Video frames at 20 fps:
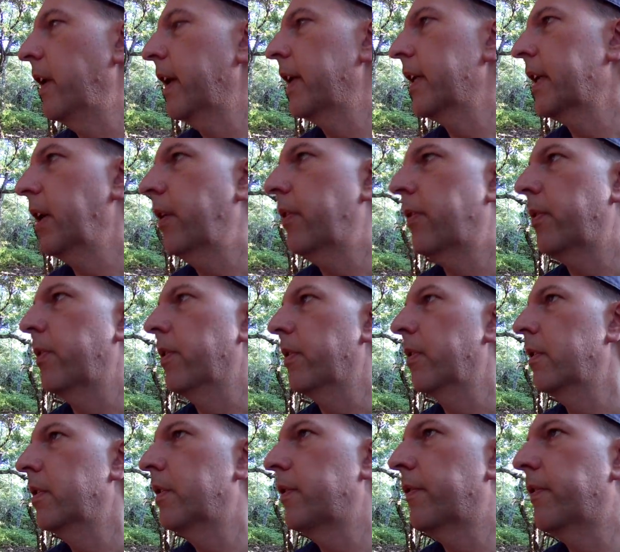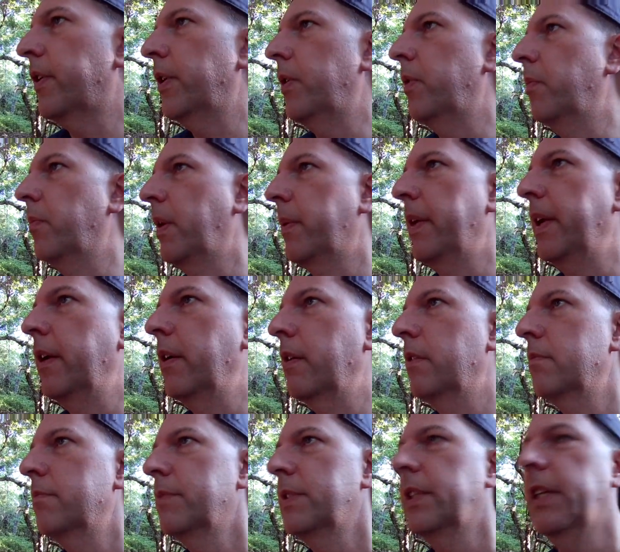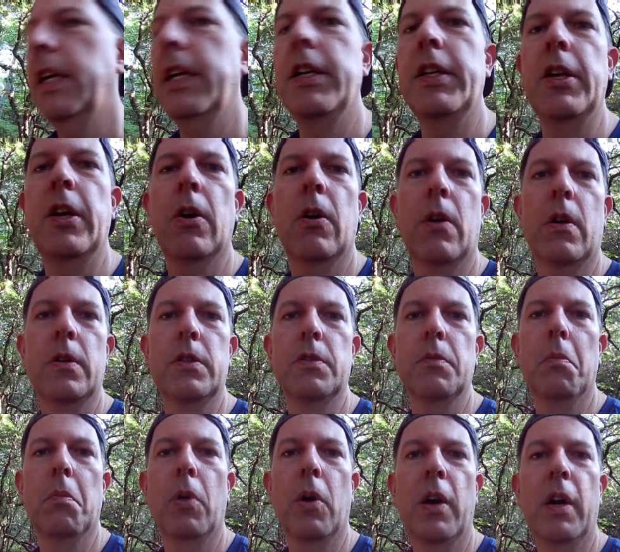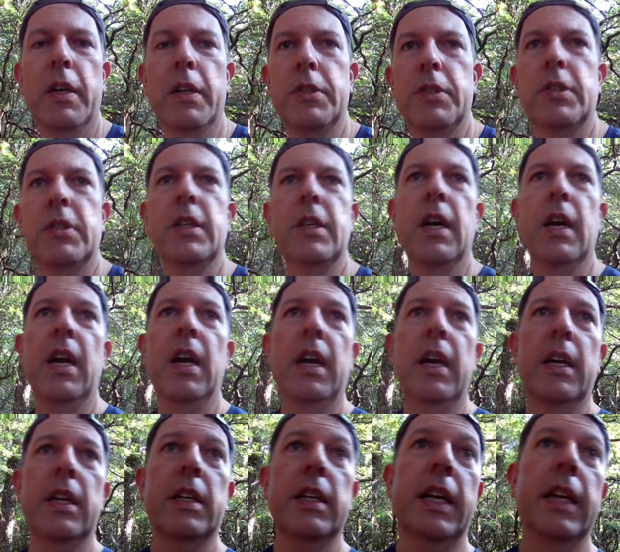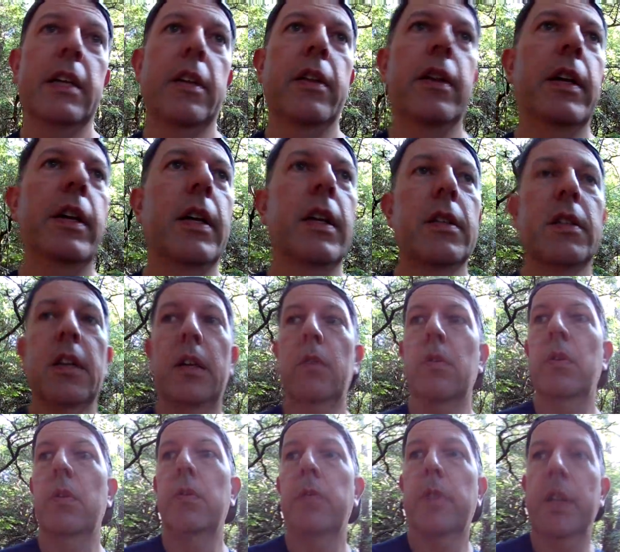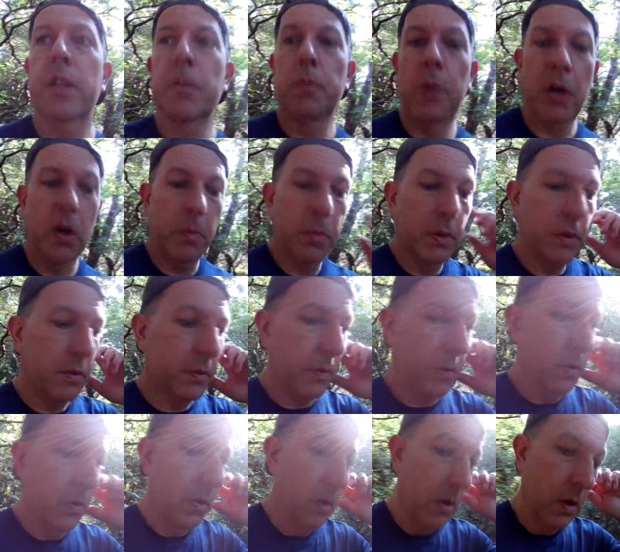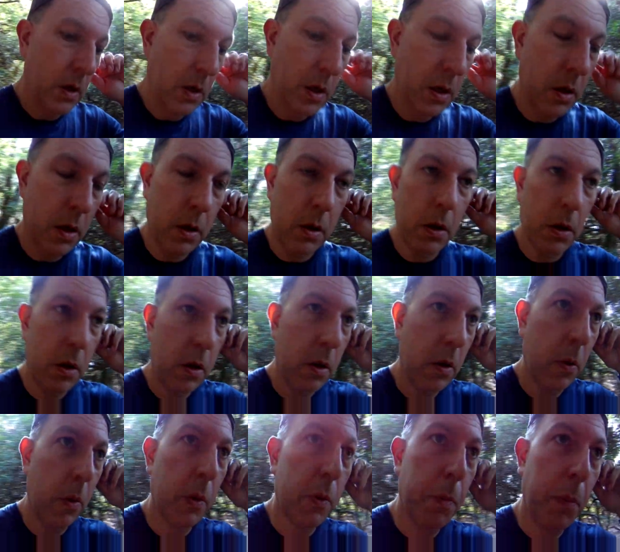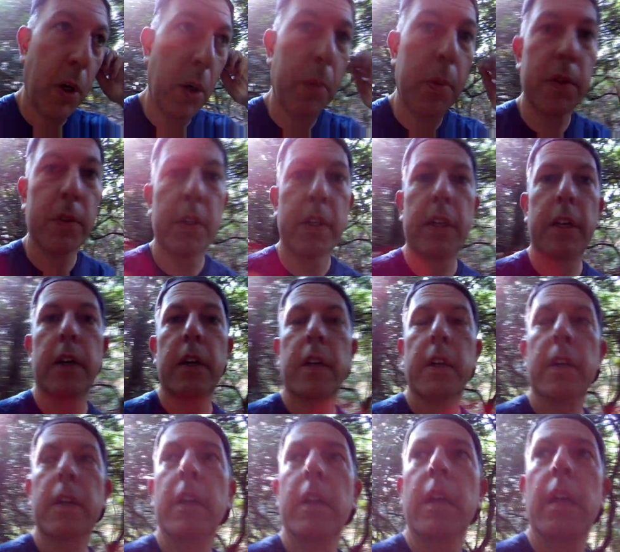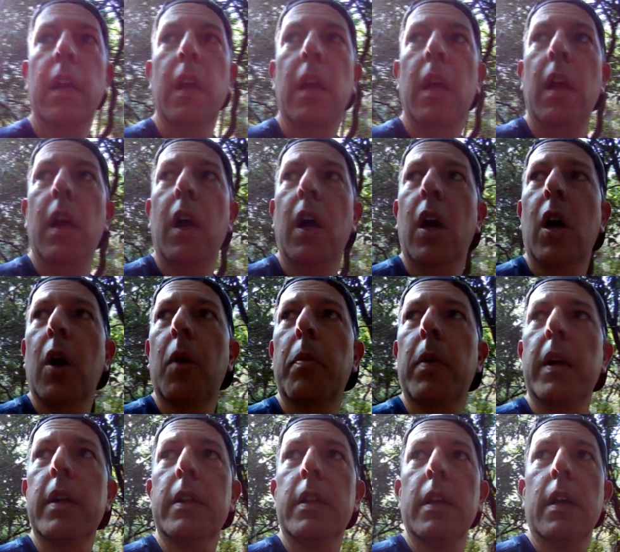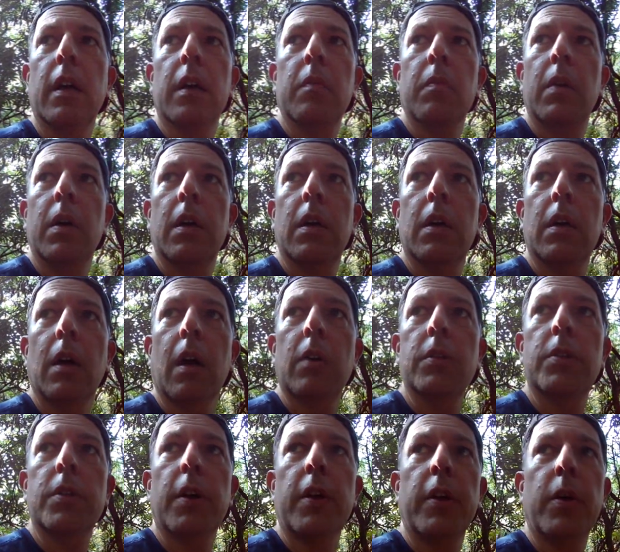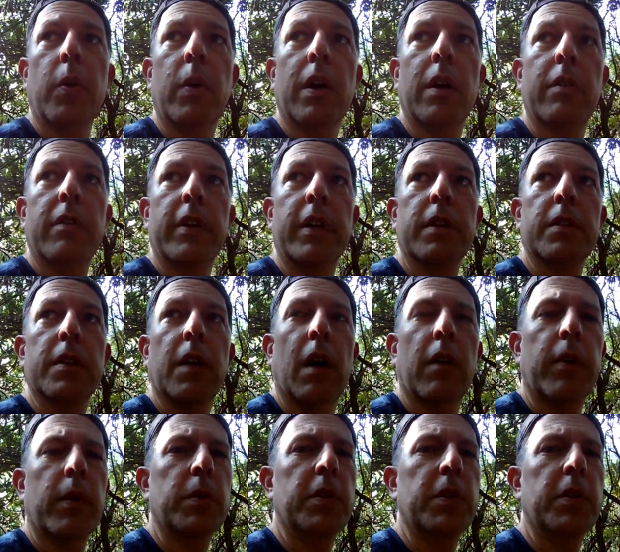I had to go through a few, maybe 10 yards of brush to get to this. I don't know if that's purposeful or was purposely done, but I'll show you where it veers off.